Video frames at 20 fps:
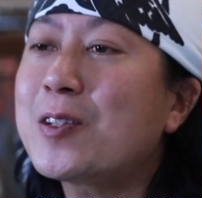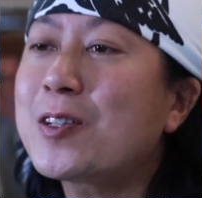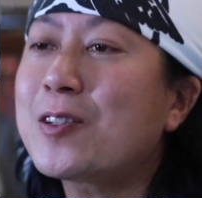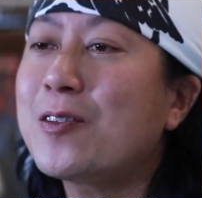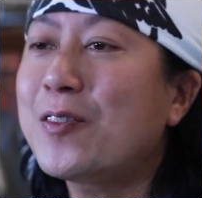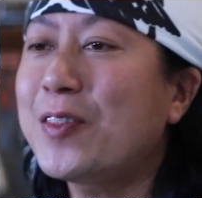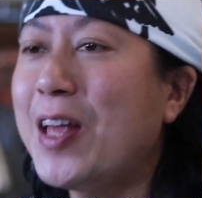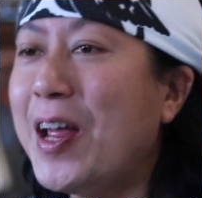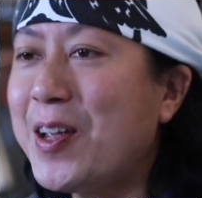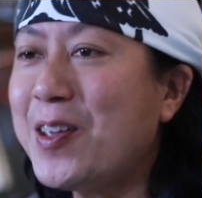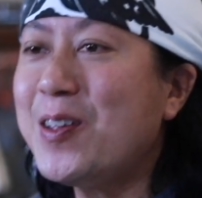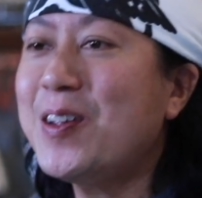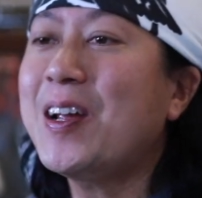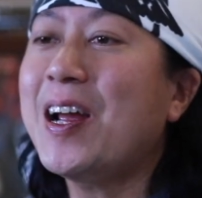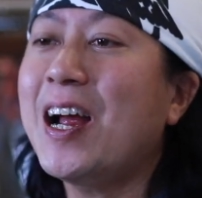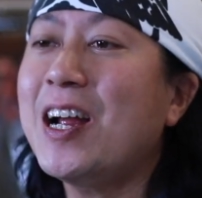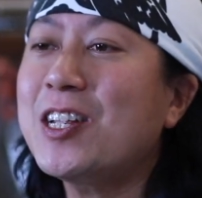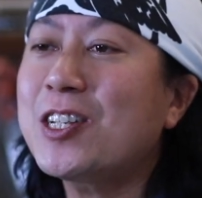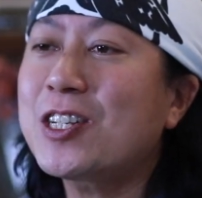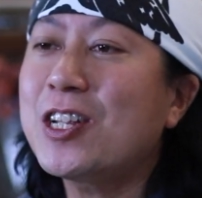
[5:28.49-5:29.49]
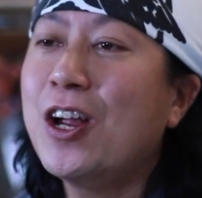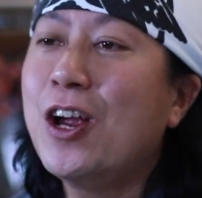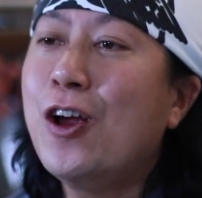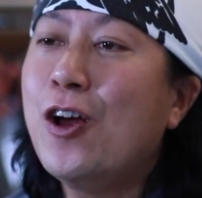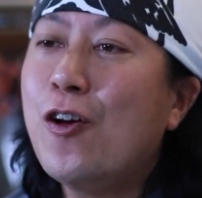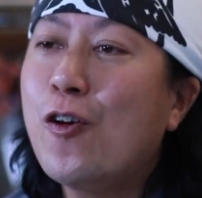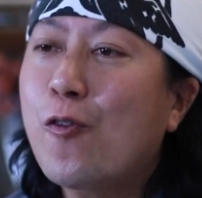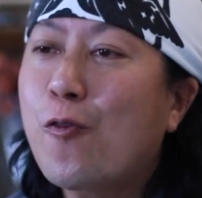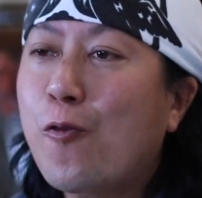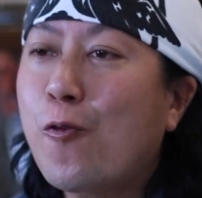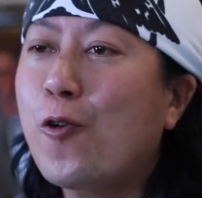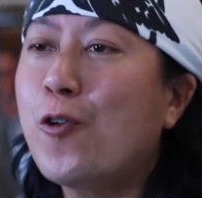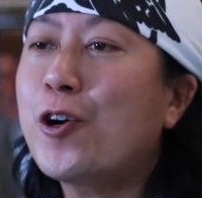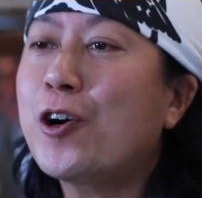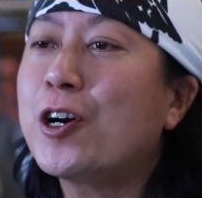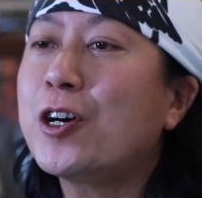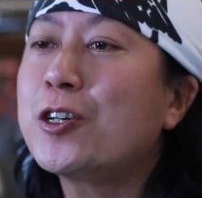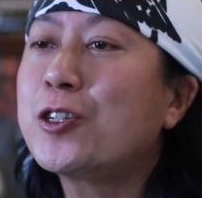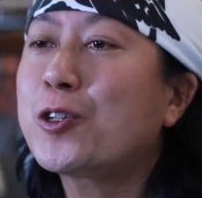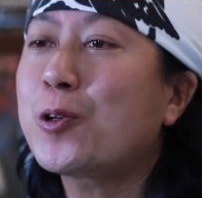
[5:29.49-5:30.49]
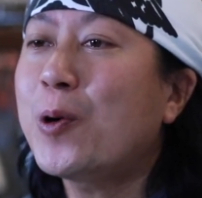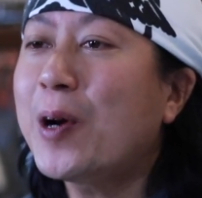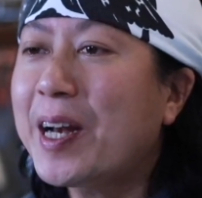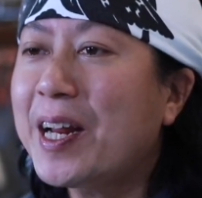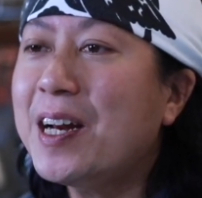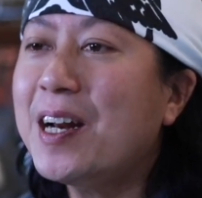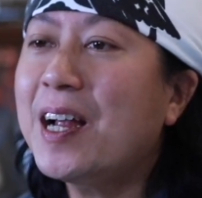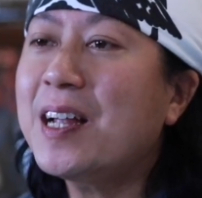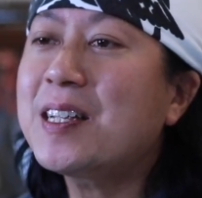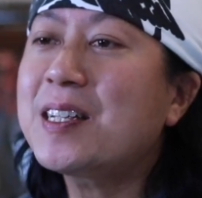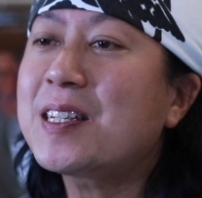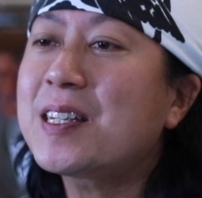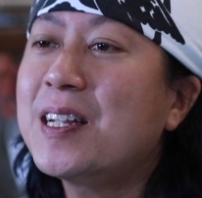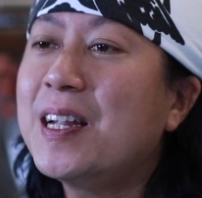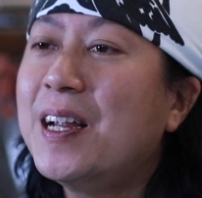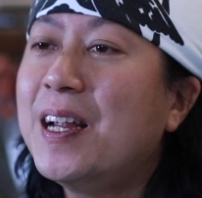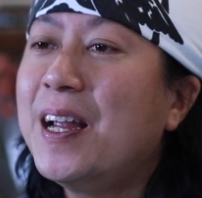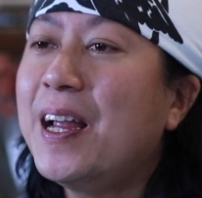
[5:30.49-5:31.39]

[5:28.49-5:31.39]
So thank you guys for joining us